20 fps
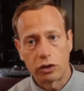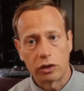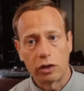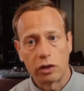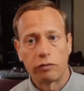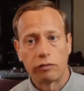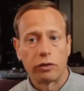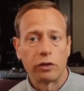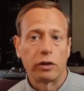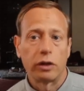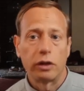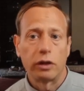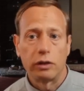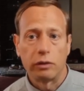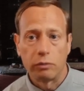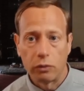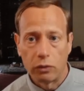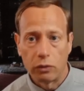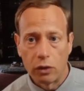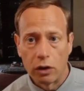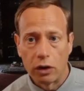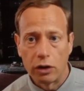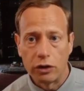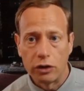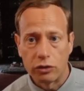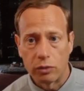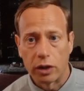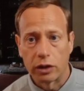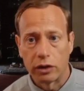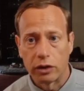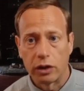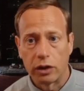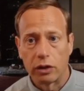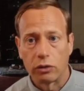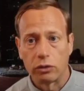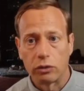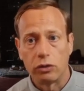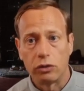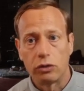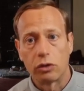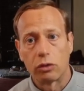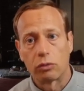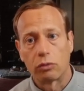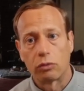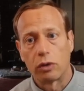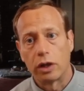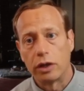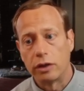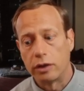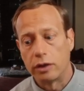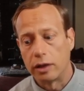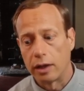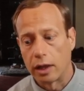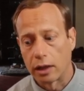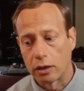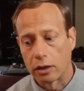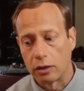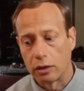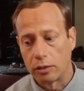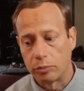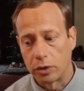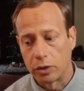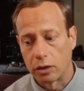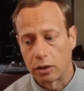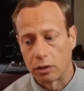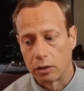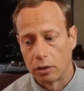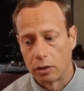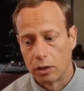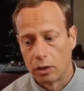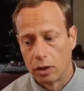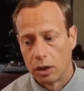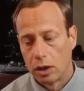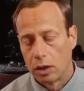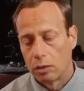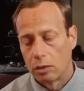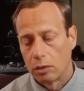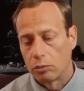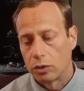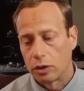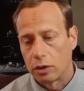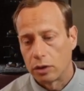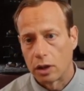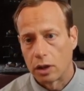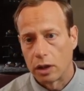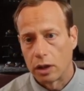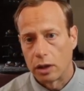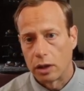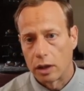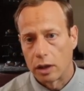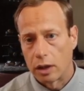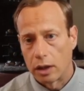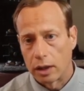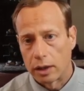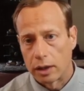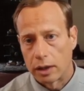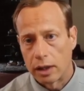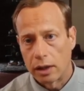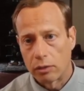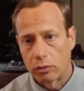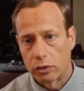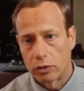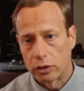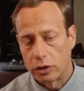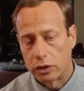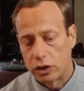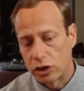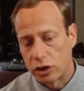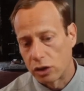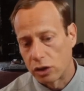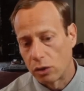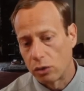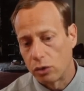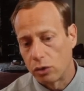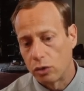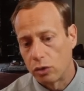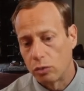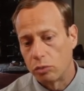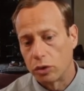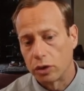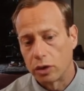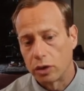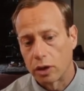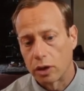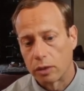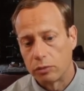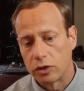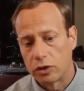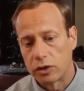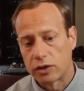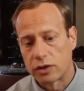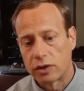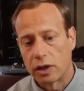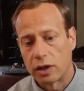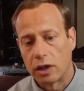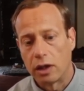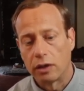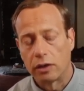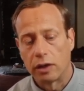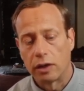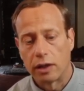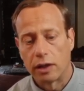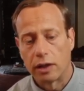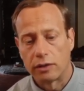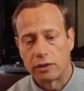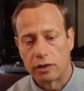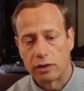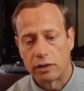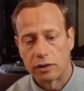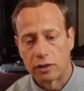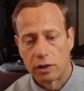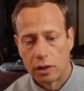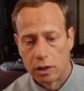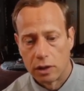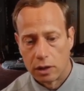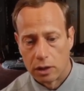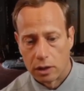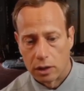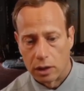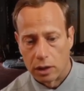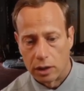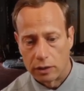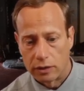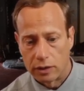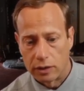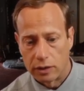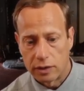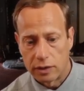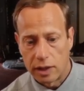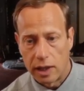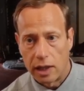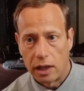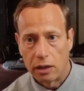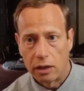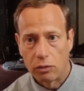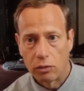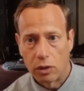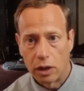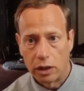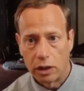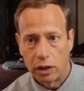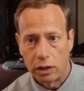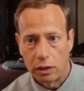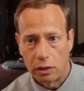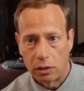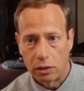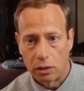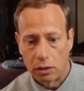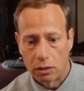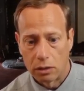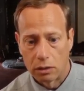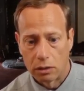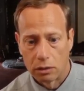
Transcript: infinitely large rectangle, you don't run into that clipping. But I can't really show you, but I'm just saying that as this egg right here